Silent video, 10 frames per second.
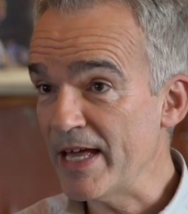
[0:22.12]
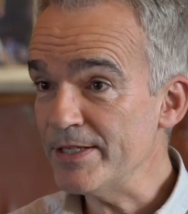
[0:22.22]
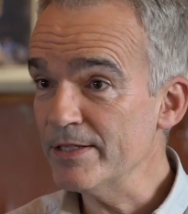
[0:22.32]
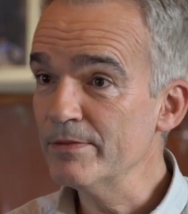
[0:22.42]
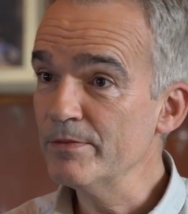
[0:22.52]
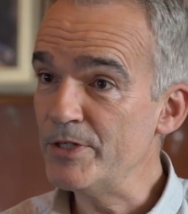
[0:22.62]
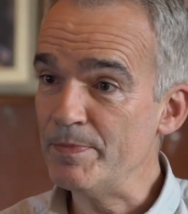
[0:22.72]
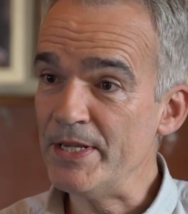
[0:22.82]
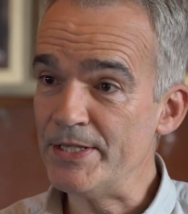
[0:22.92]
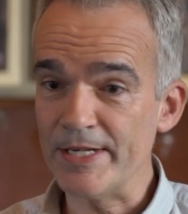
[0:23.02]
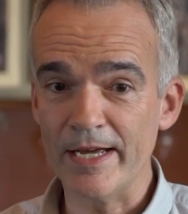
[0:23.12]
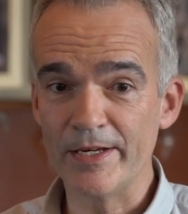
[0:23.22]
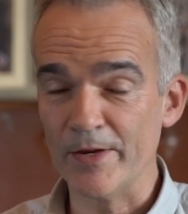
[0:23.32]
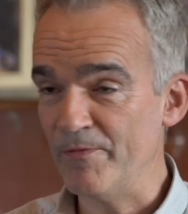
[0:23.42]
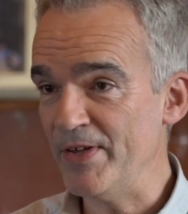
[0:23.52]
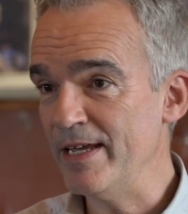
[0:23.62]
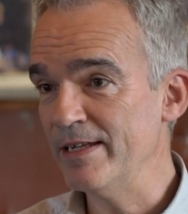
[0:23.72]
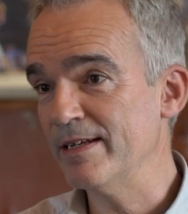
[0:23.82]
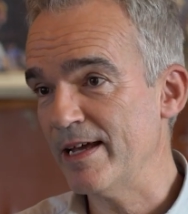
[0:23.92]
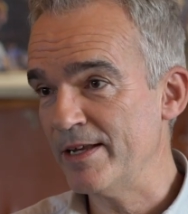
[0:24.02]
of that, which means I
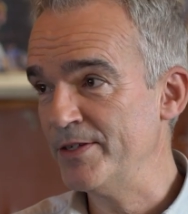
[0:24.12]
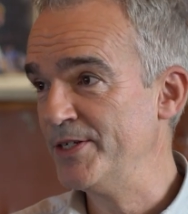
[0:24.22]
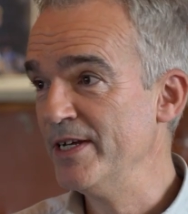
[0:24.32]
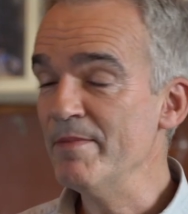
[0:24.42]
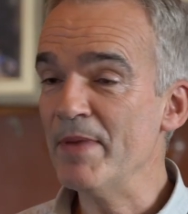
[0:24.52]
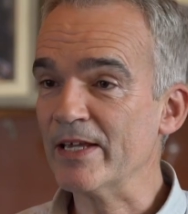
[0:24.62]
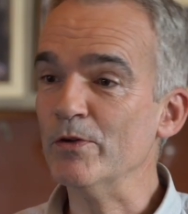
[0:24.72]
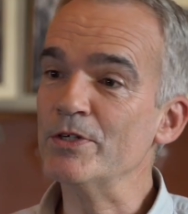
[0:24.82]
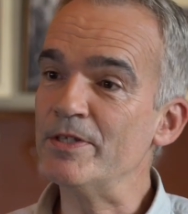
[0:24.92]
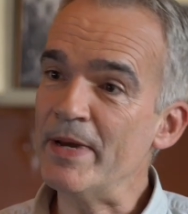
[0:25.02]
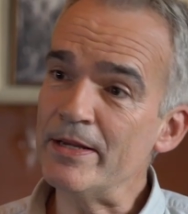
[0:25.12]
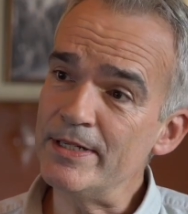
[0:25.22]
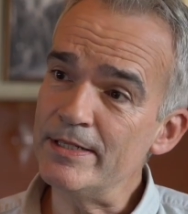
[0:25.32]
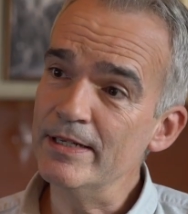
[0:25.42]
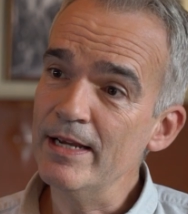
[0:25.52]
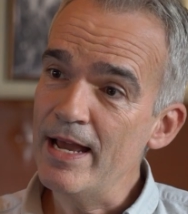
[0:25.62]
convene and make a noise about it